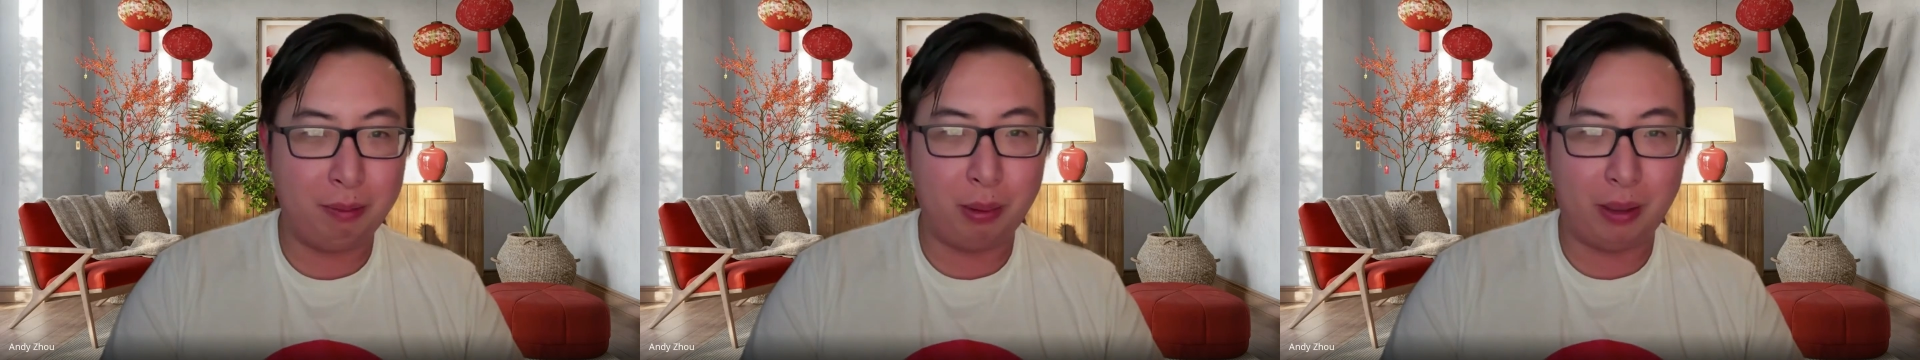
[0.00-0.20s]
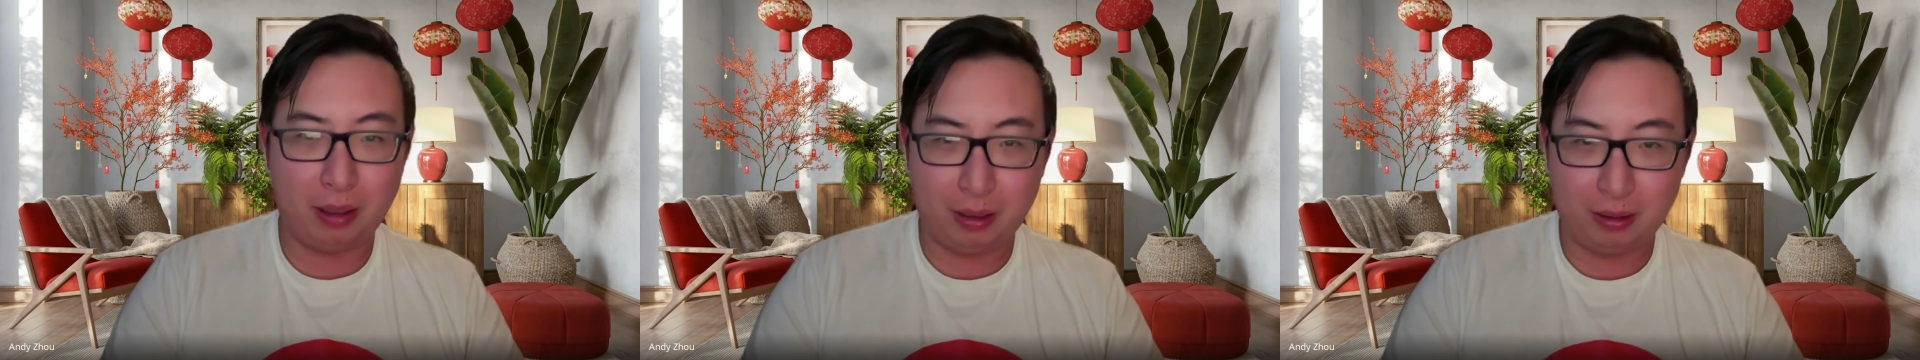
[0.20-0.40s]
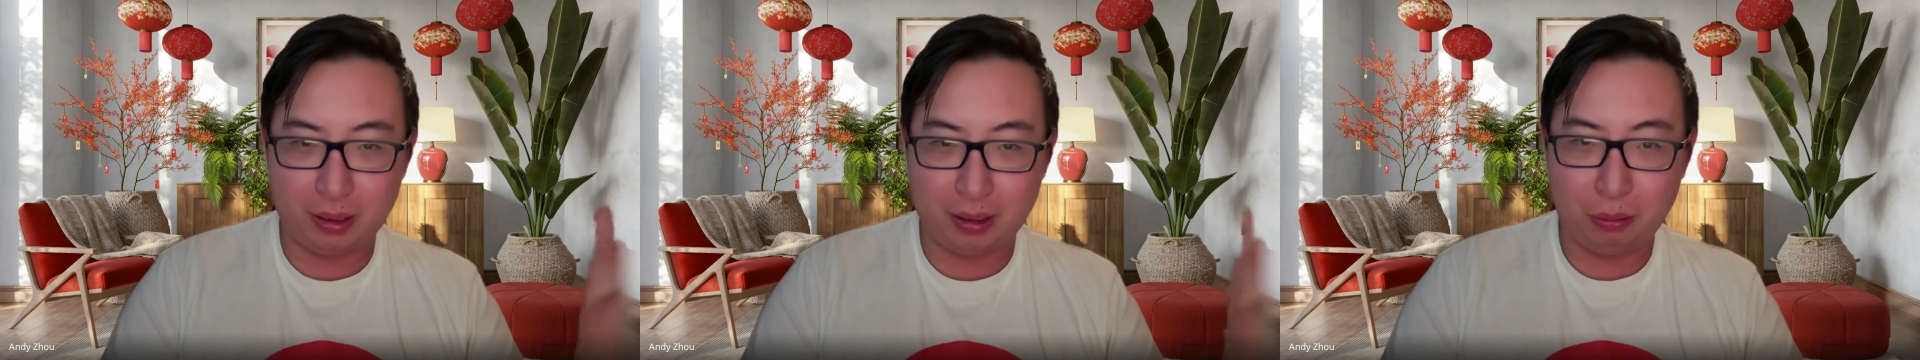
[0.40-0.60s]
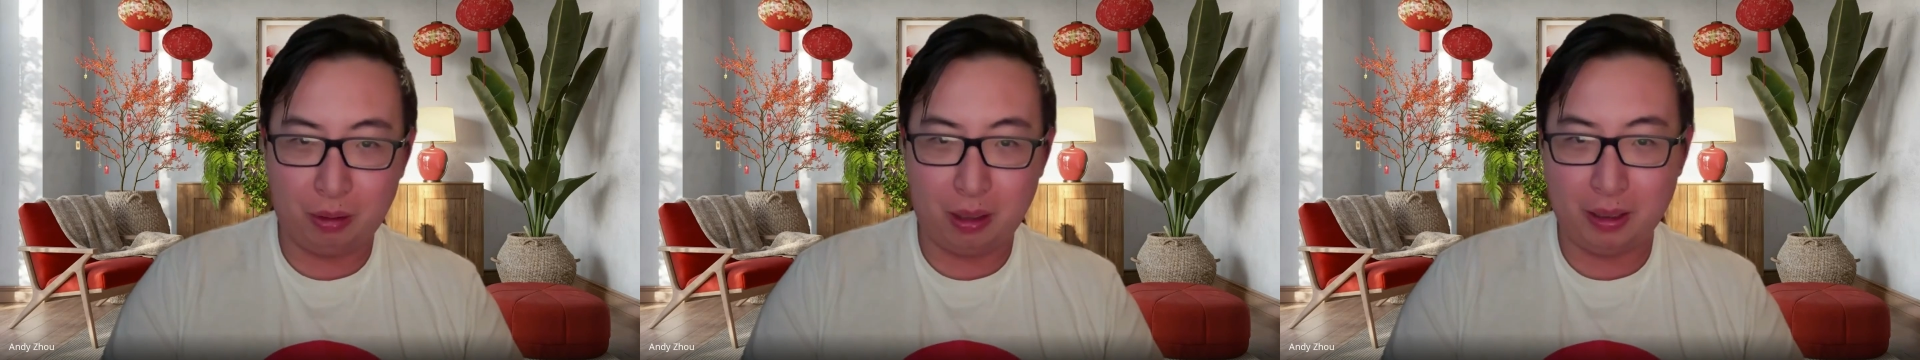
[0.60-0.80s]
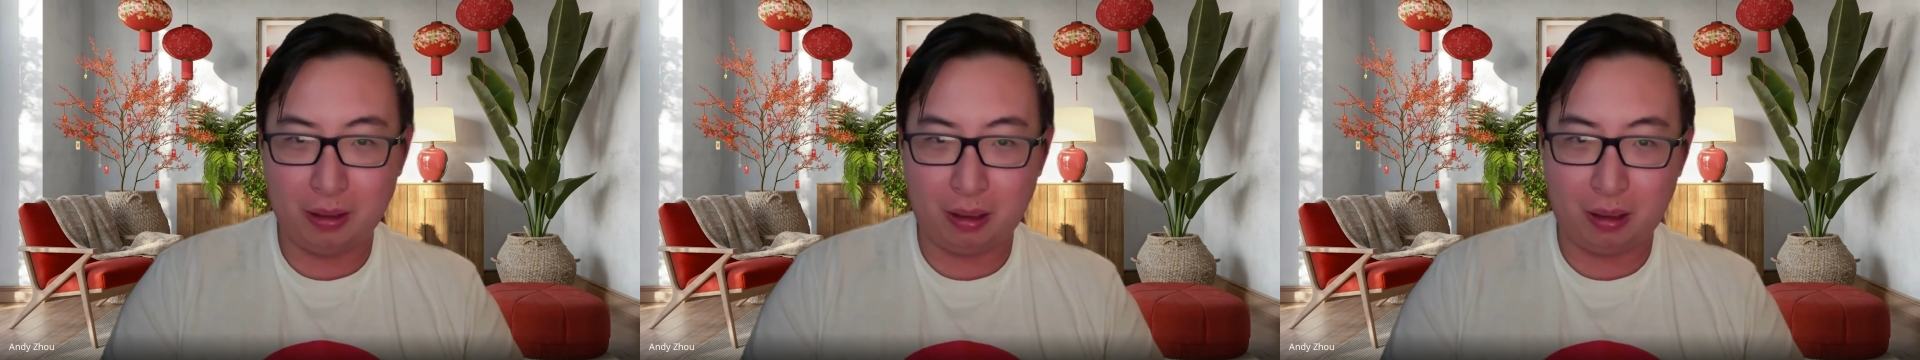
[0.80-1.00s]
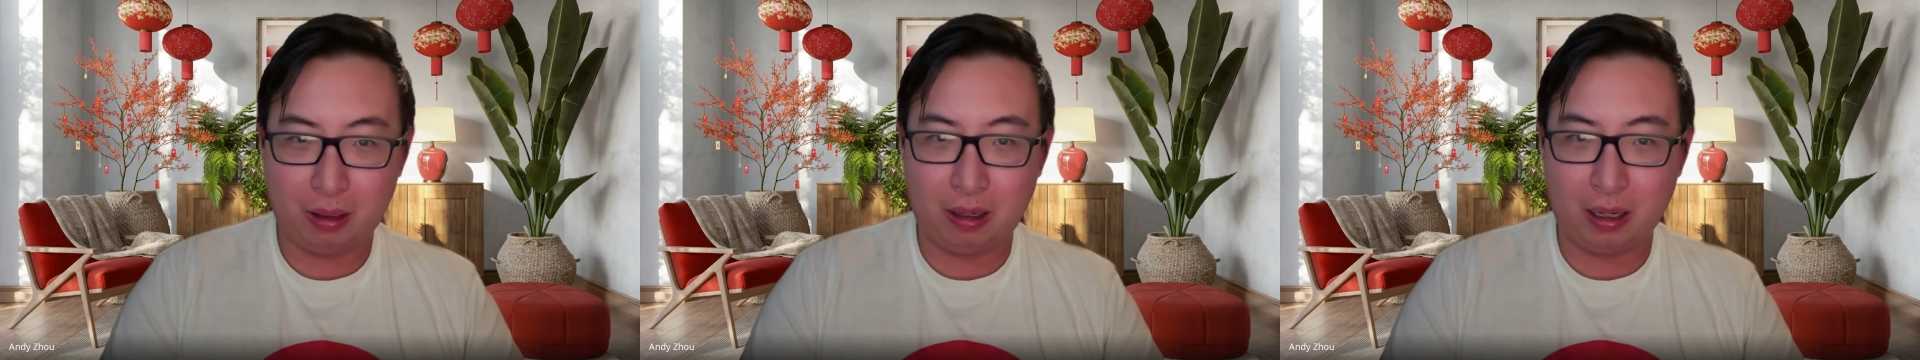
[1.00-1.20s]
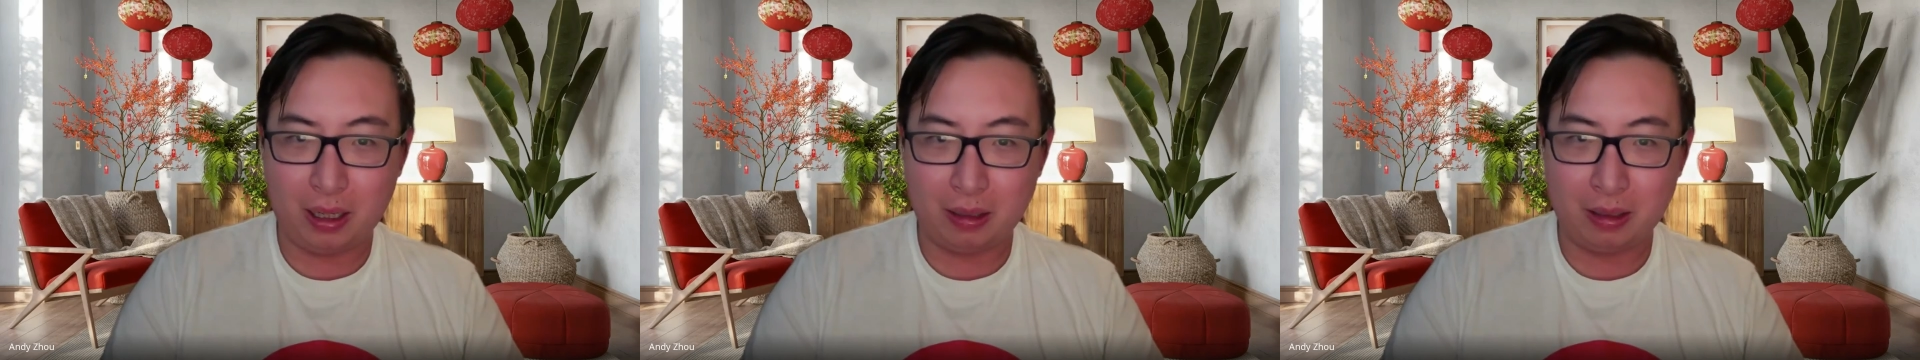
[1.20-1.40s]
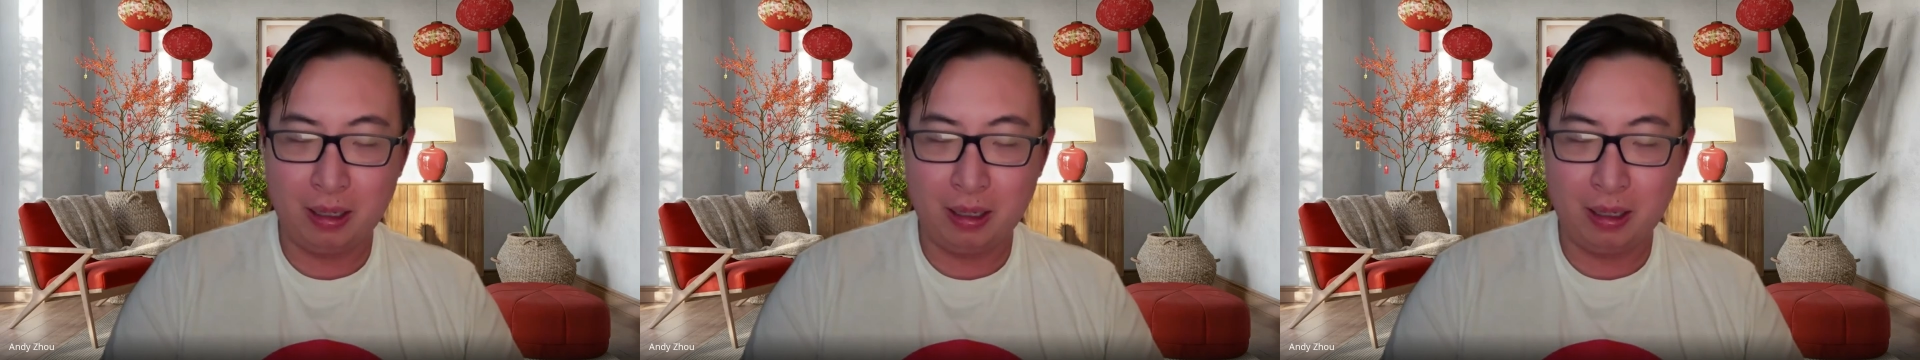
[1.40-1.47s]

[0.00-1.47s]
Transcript: but they did one on